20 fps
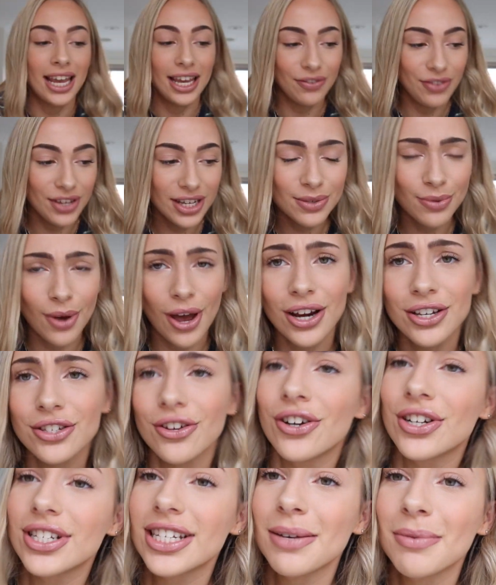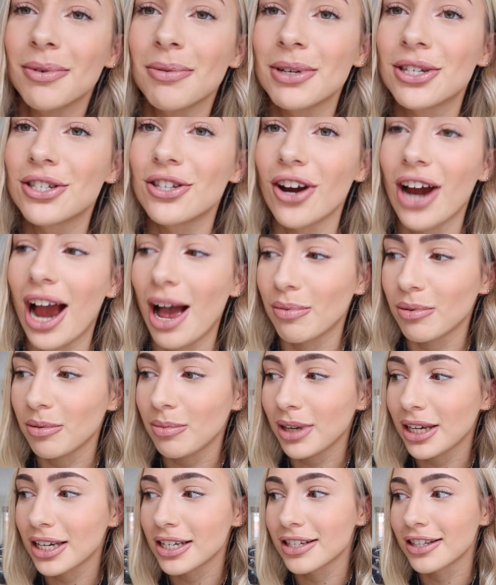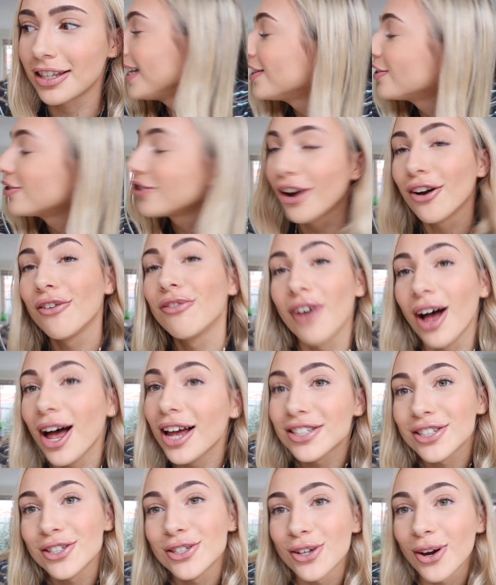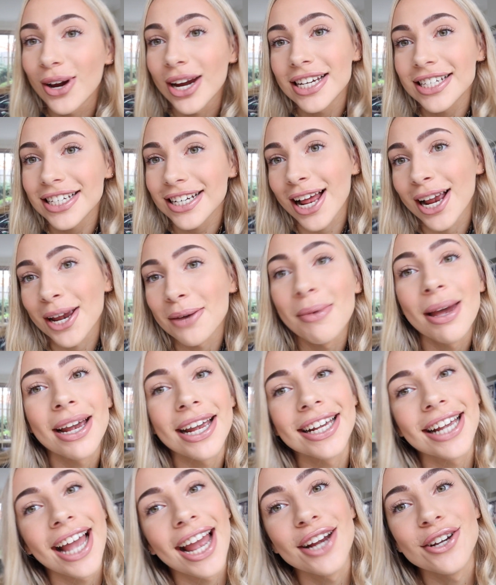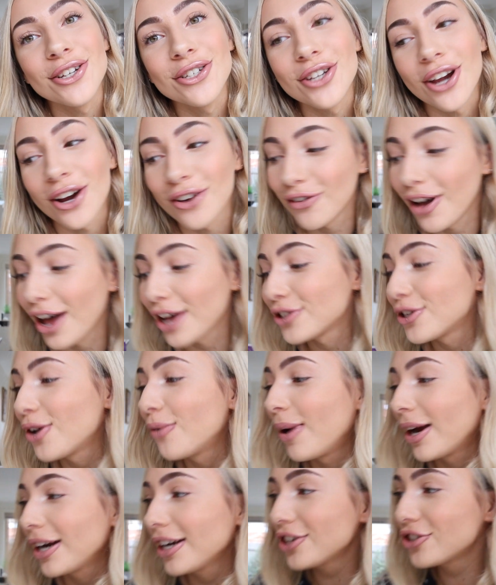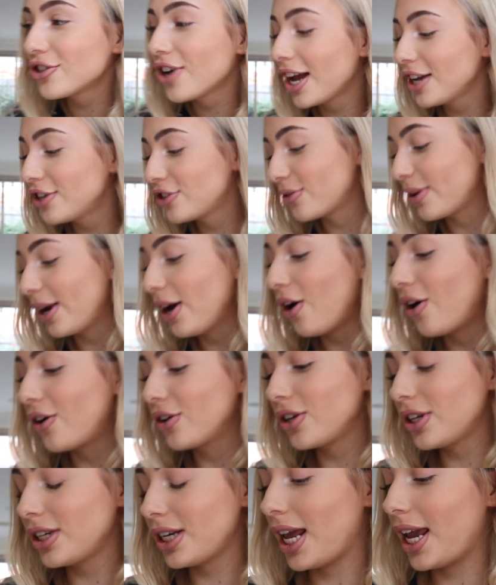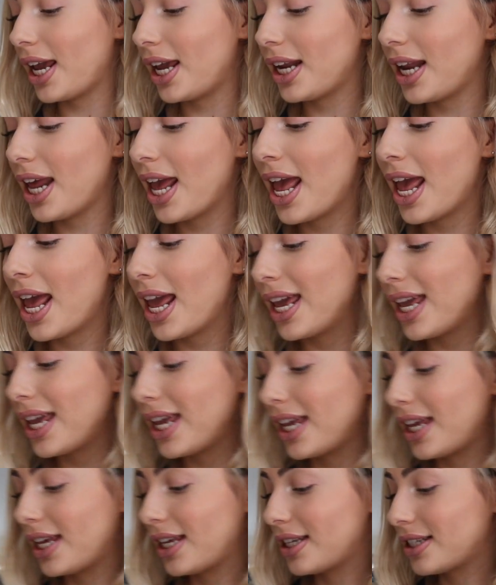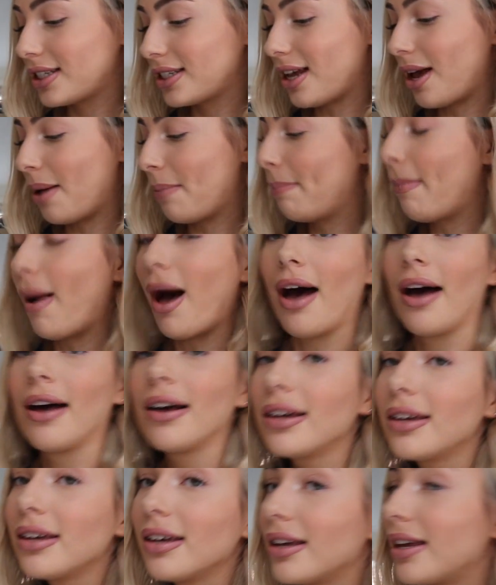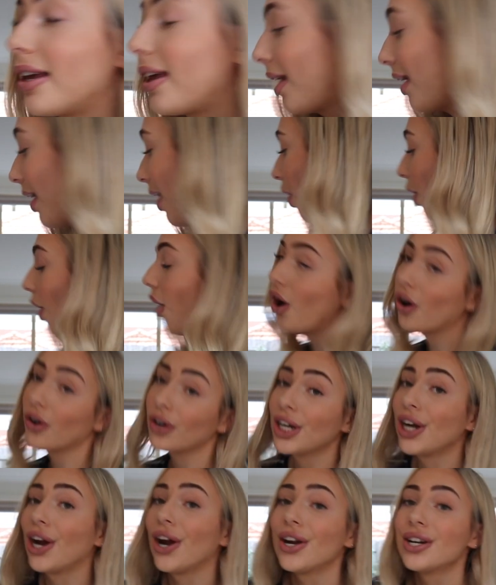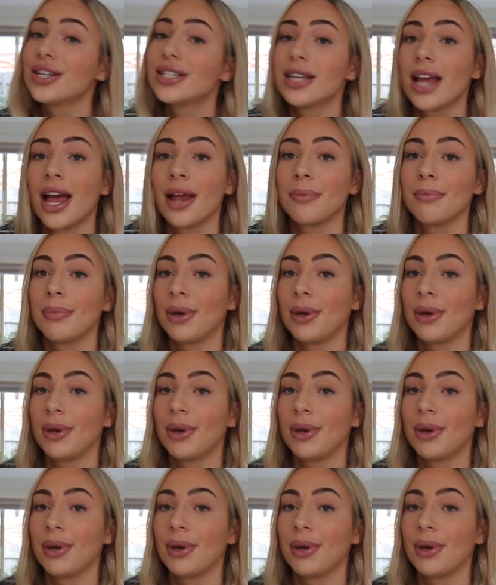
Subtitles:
If this works, honestly, I'm gonna be so happy because it's so fast and so easy, and I can make a cake so fast. So we're gonna try and do it. All you need is a mug, Oreos, and